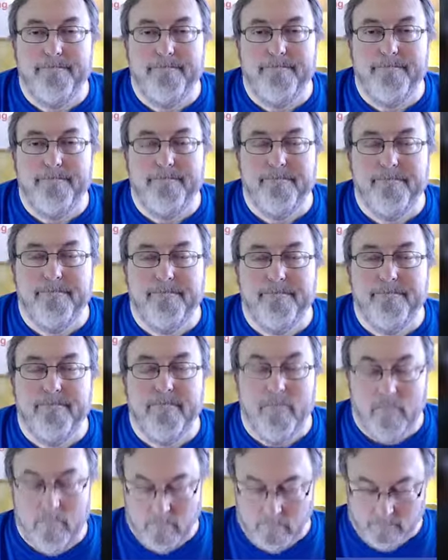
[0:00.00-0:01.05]

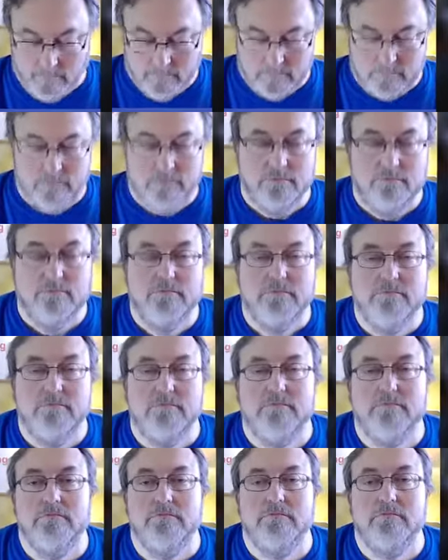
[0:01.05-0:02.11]

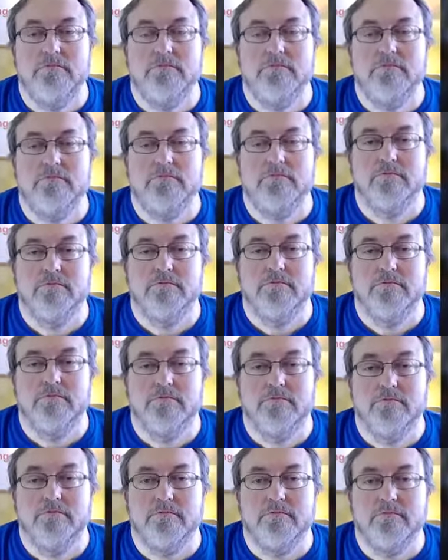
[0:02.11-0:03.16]

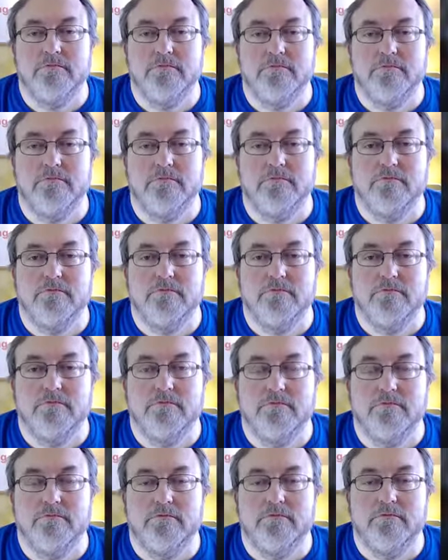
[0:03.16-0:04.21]

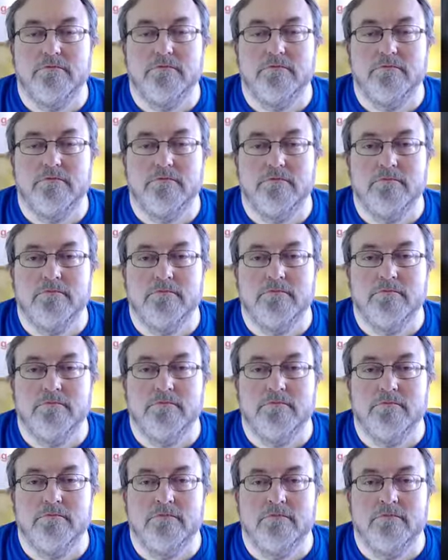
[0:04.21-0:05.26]

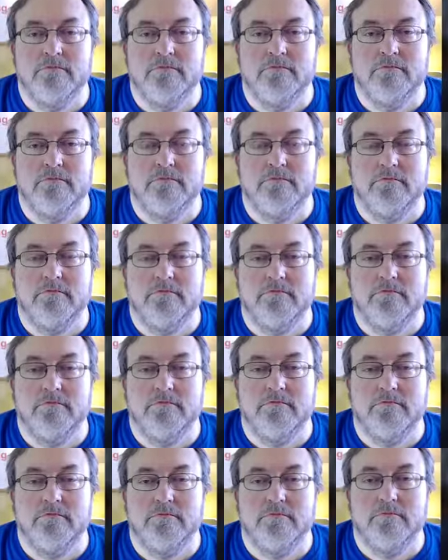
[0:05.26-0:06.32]

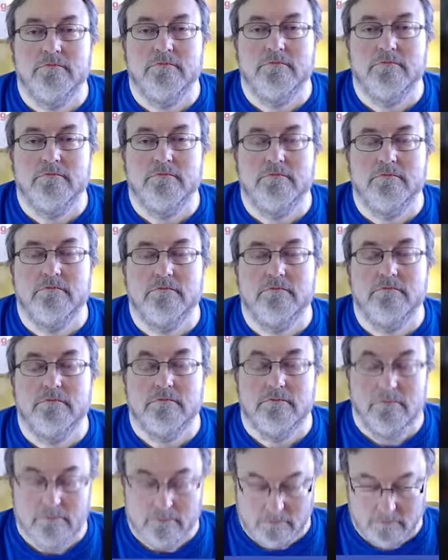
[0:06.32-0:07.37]

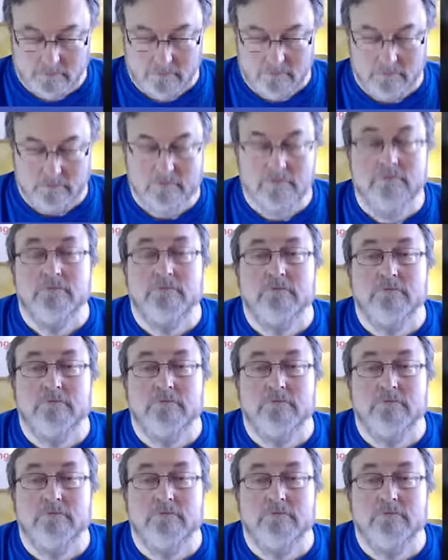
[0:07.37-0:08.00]
This person isn't speaking.